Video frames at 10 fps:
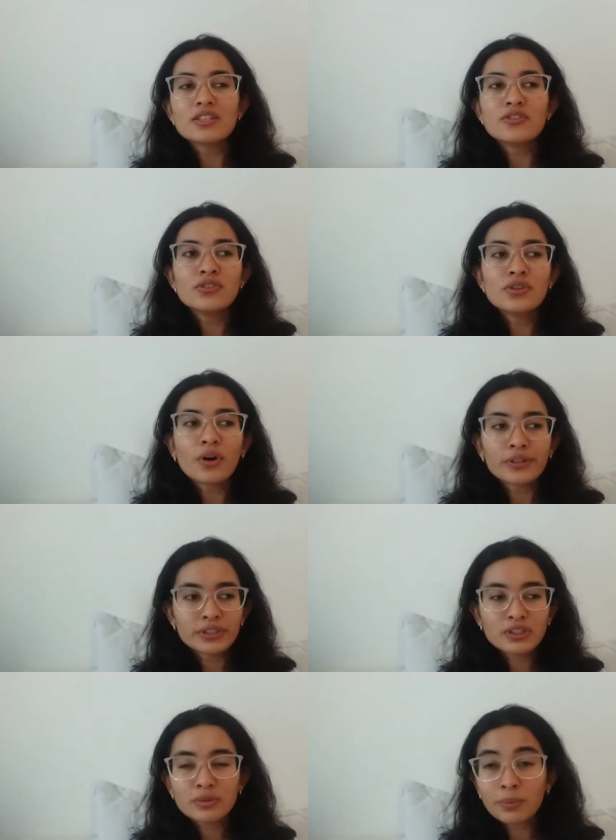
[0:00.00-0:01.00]

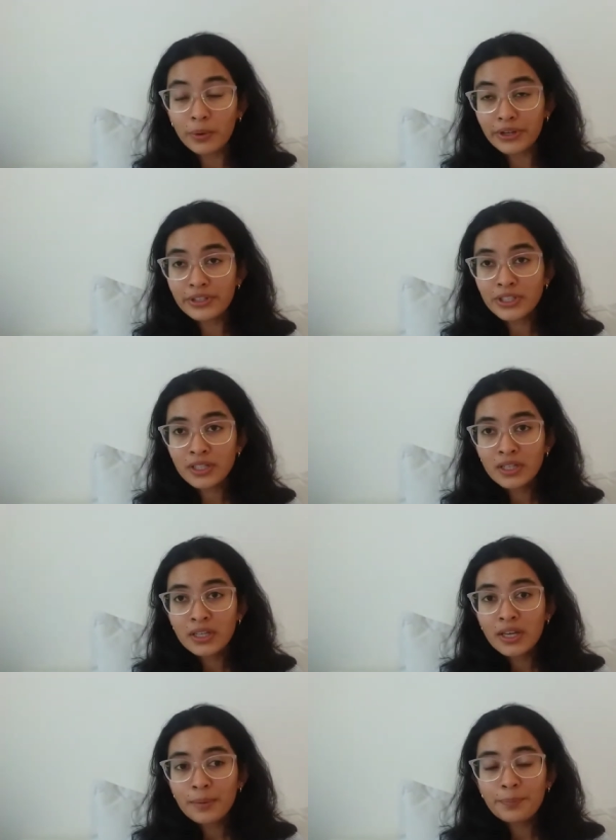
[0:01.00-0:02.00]
non-spoiler,
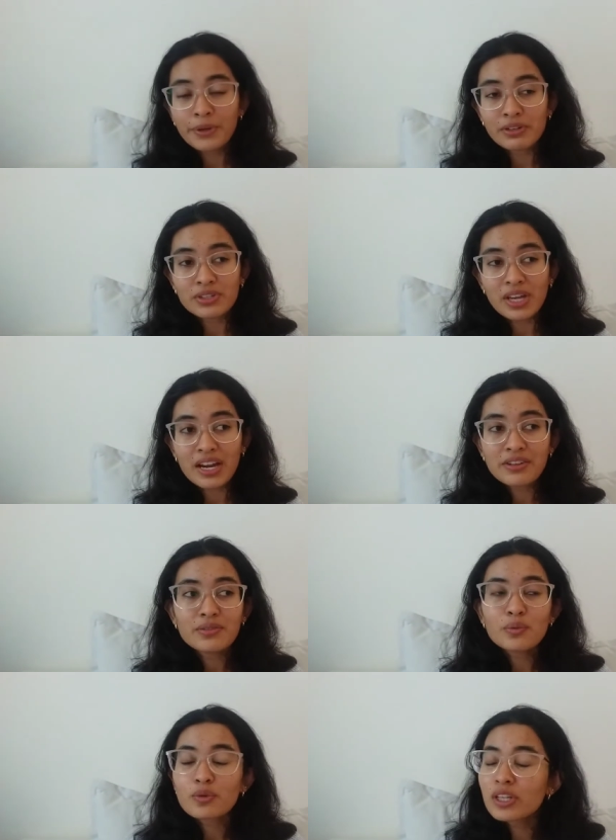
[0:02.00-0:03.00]
because I
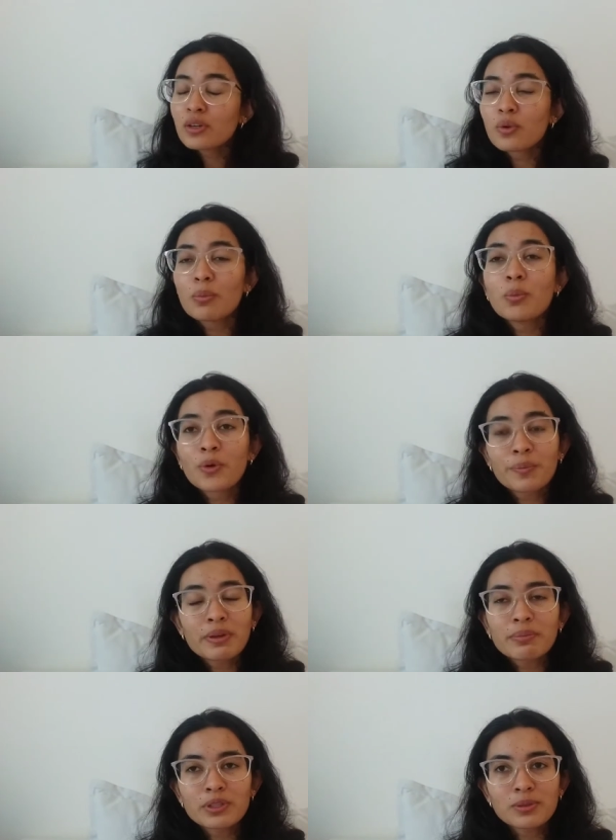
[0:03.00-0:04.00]
really want more
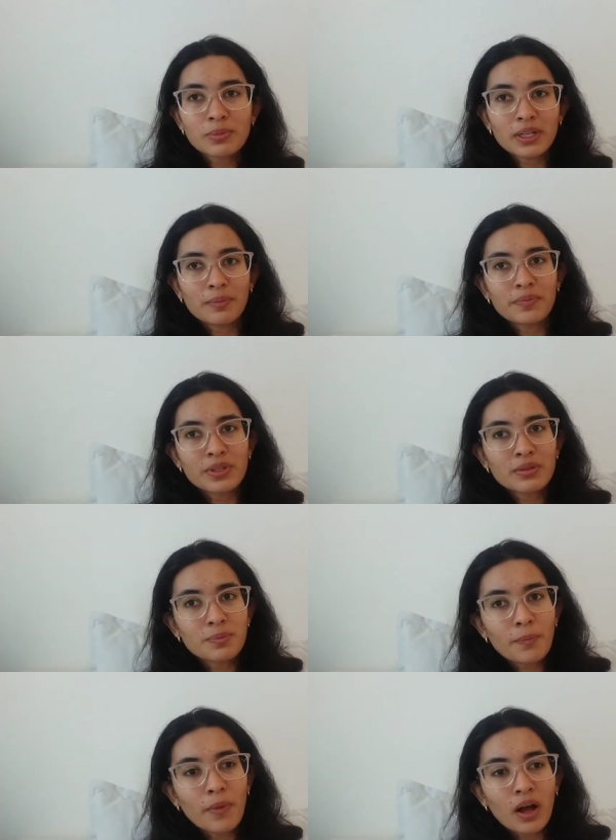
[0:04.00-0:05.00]
people to pick up this
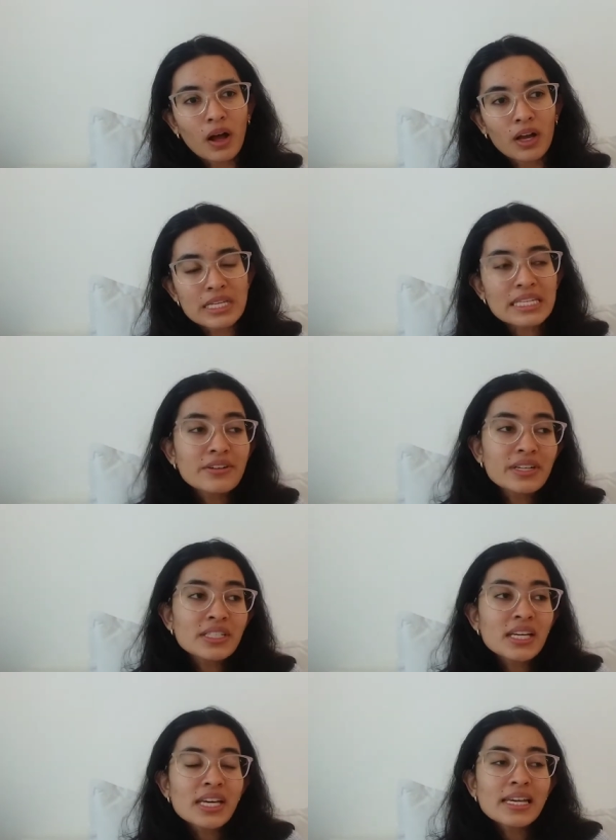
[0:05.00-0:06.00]
series.
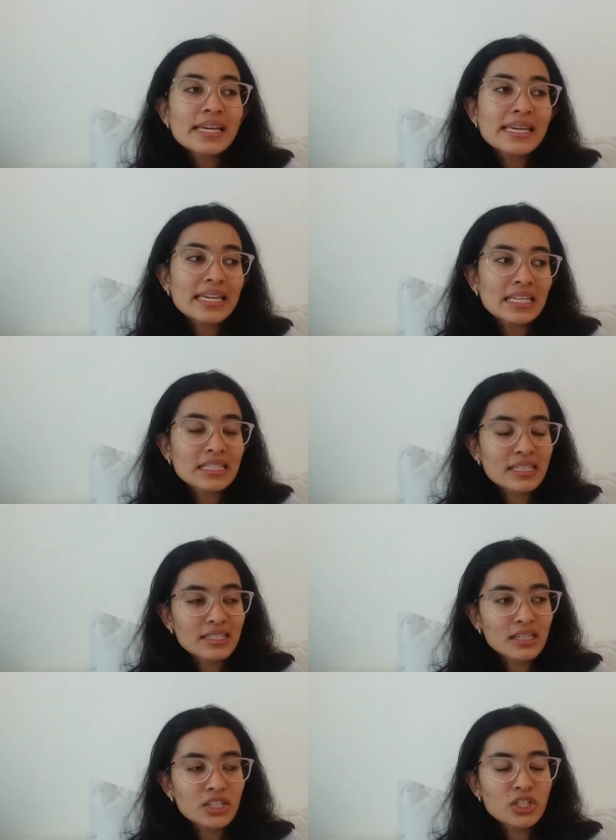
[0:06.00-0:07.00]
It's
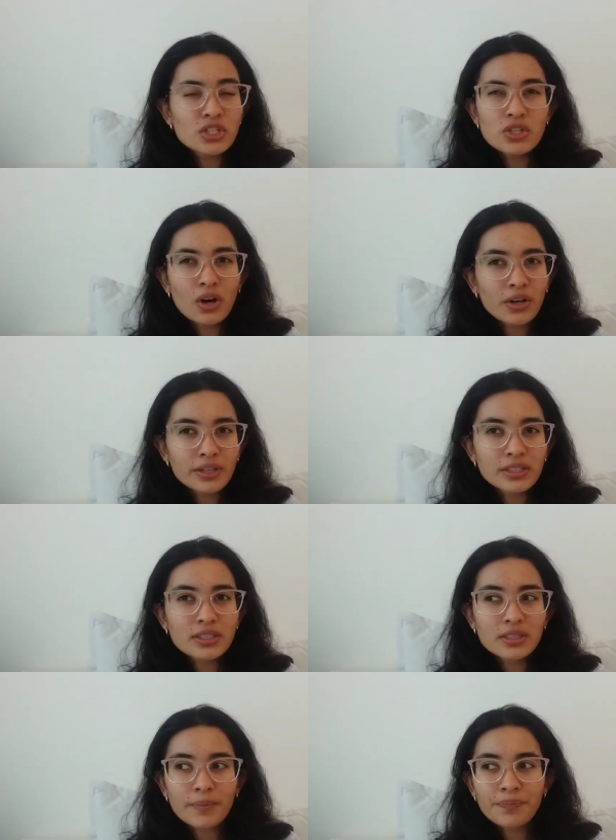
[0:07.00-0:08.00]

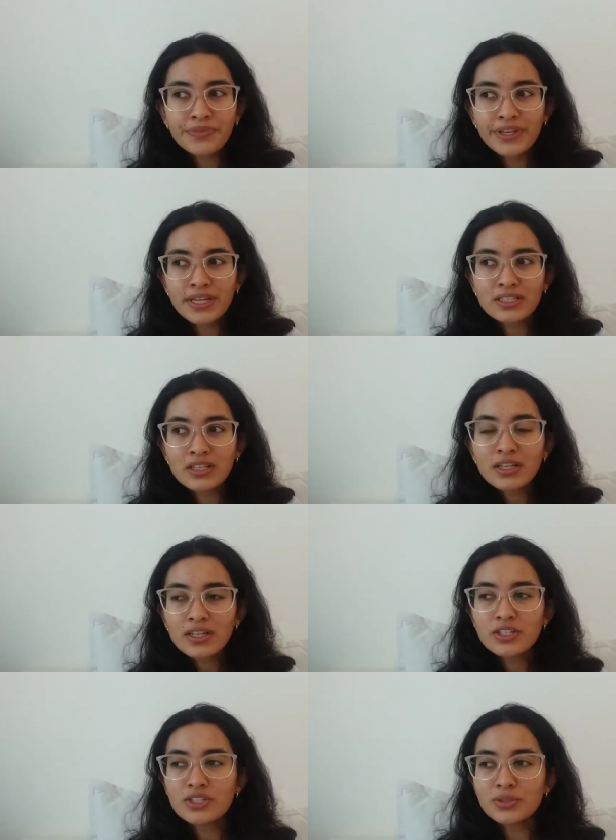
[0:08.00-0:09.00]
not
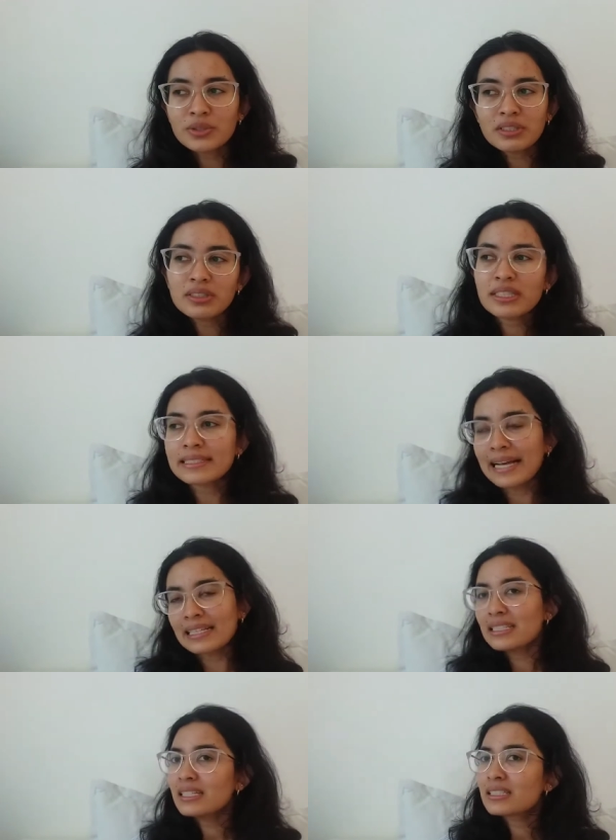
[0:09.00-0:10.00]
a new series
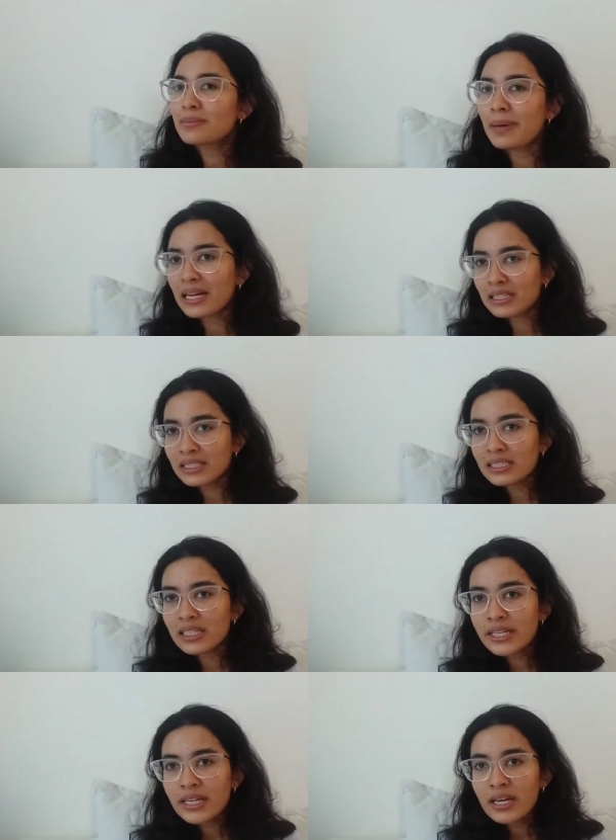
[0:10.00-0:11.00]
exactly. It's backlist.
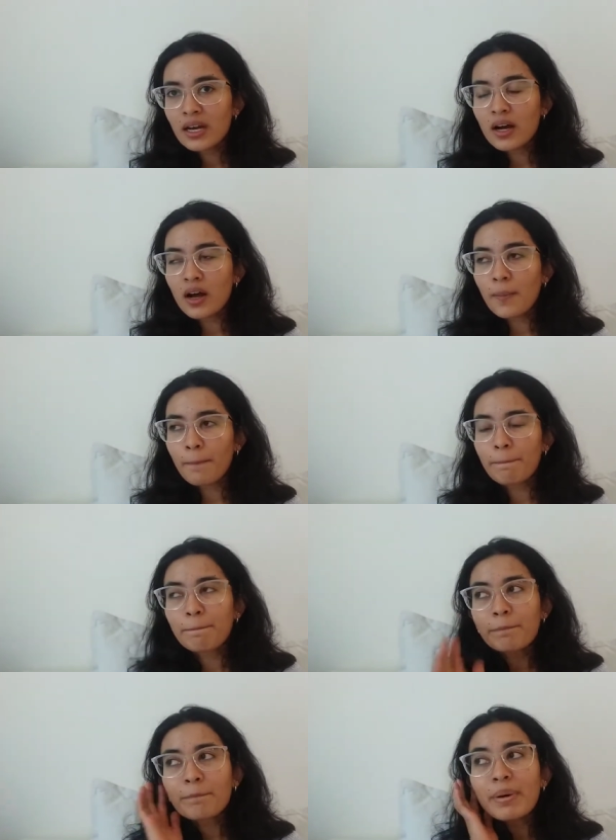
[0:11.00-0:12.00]

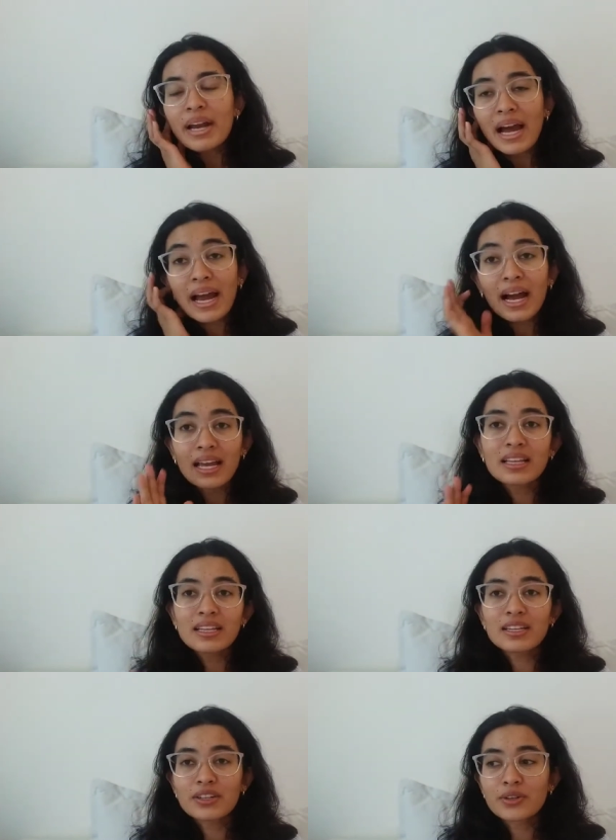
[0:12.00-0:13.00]
But I
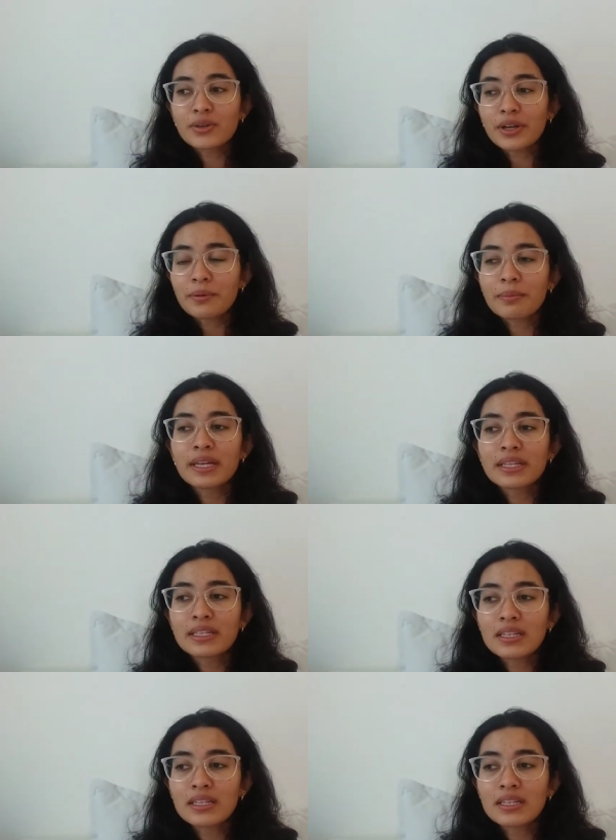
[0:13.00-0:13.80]
highly recommend